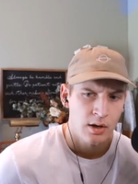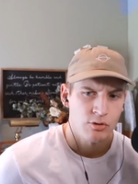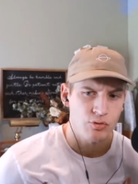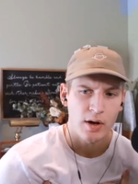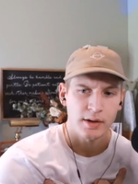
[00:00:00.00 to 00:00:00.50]

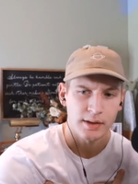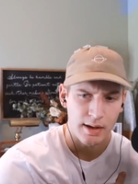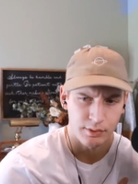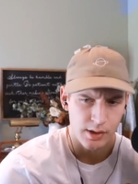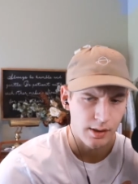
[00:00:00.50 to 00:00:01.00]
trying to
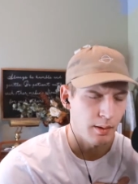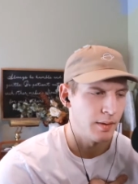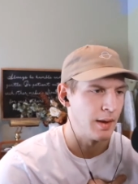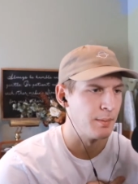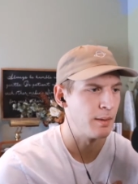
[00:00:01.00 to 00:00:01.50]
level
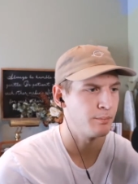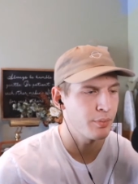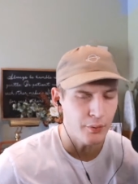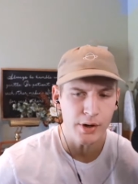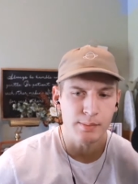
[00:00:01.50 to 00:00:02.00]
them up,
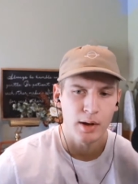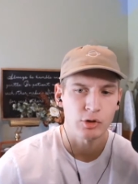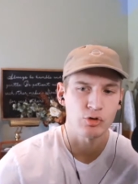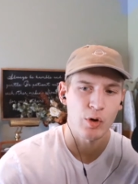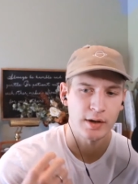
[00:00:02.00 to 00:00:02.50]
pretty
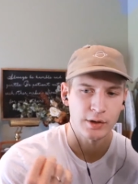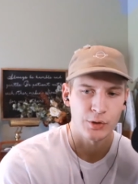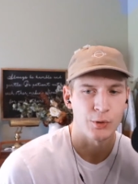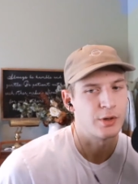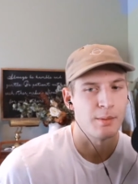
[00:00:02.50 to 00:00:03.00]
much trying to
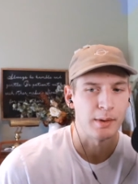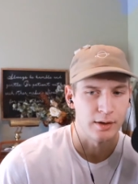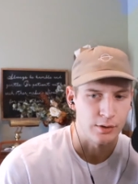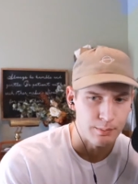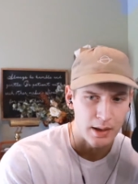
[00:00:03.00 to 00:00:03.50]
turn them
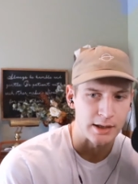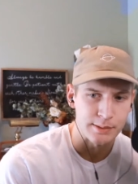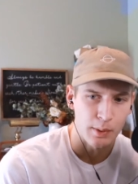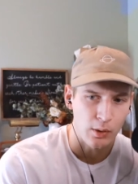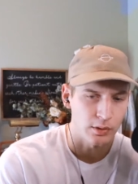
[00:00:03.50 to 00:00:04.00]
into
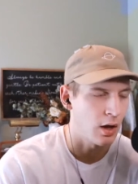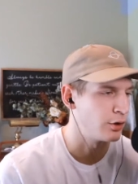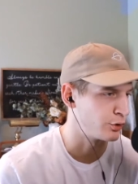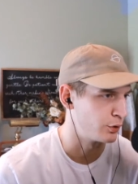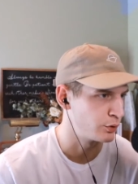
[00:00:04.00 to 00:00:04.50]
baseball
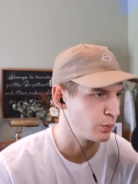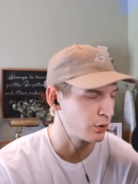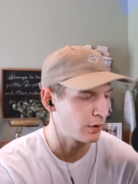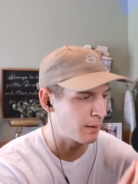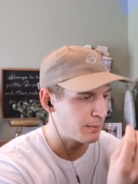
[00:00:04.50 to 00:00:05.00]
launchers,
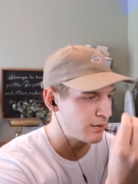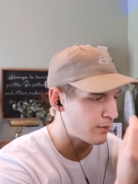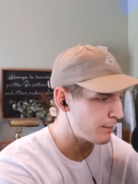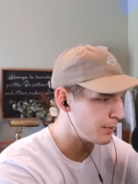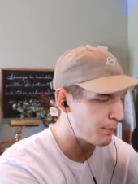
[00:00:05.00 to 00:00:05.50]
whether that be
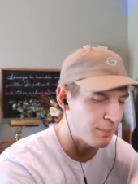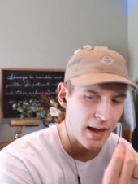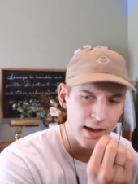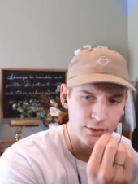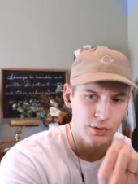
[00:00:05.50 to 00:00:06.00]
from the
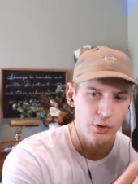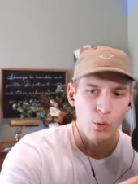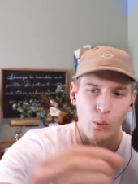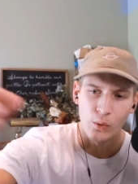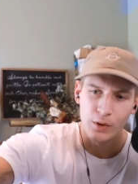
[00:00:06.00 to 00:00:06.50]
bat
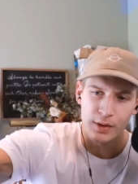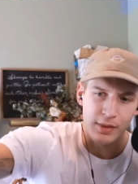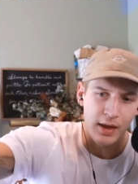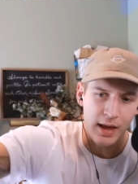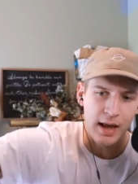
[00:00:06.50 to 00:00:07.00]
or
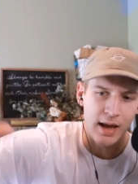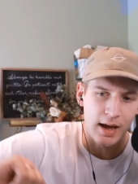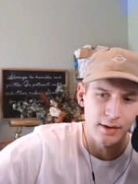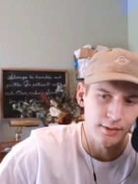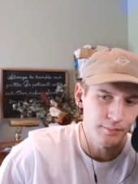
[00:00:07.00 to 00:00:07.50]
the
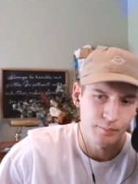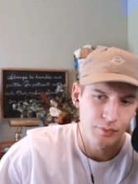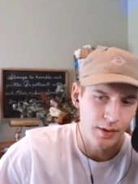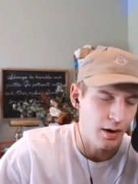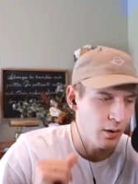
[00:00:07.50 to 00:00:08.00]
hand.
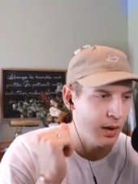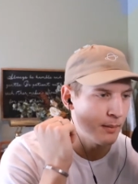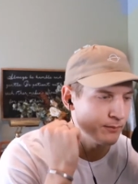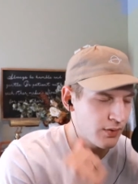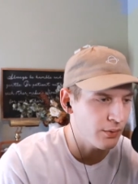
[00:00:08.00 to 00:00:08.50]
And
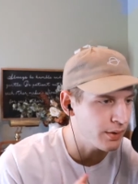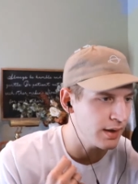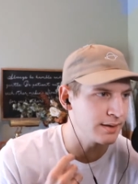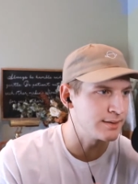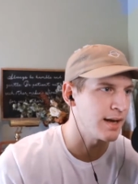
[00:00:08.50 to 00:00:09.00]
I'm very
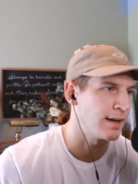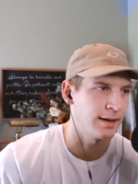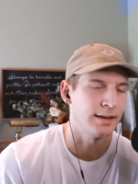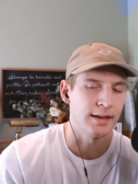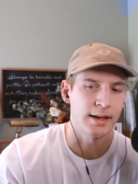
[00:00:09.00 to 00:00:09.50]

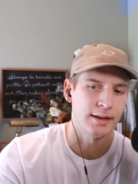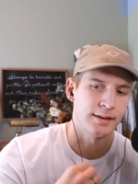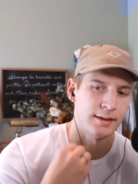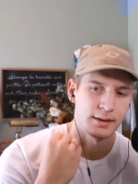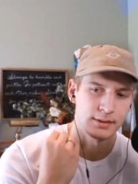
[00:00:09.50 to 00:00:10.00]
excited to get
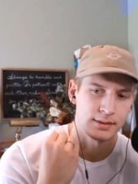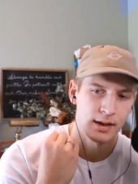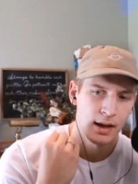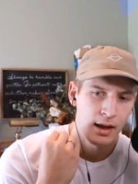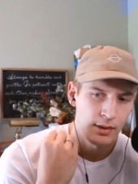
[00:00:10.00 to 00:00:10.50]
into this,
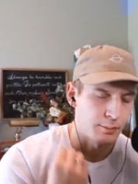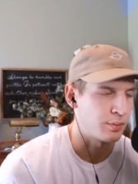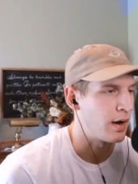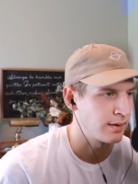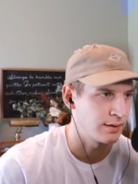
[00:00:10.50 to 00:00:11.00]
the
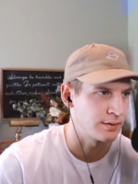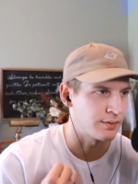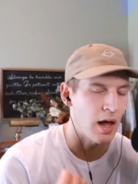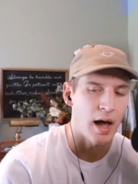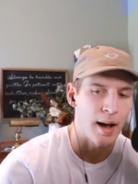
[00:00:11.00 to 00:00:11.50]
practice of
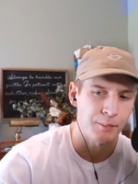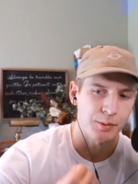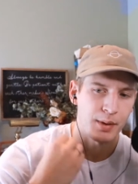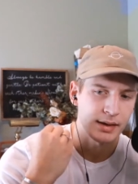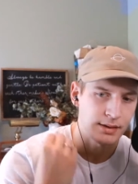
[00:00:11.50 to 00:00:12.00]

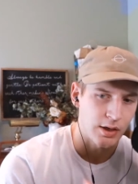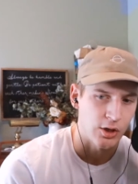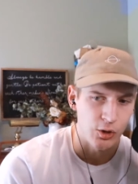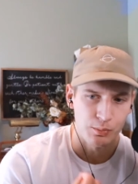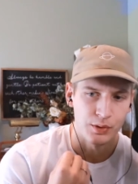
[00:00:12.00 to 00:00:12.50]
optimizing
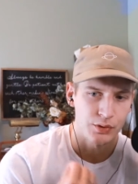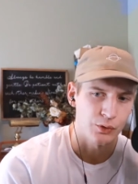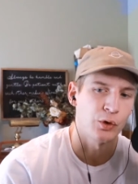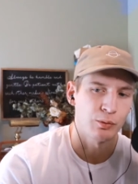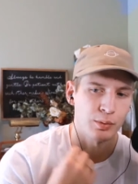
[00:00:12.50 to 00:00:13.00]
humans
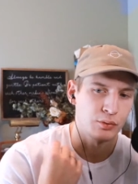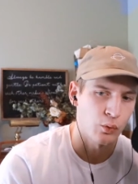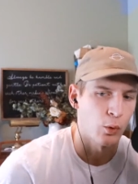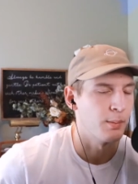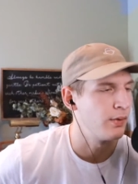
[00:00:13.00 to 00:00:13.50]
for
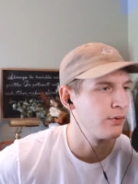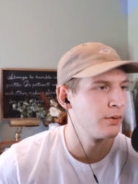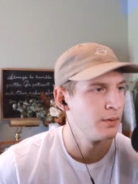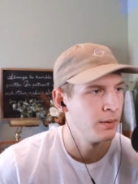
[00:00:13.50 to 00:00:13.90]
performance.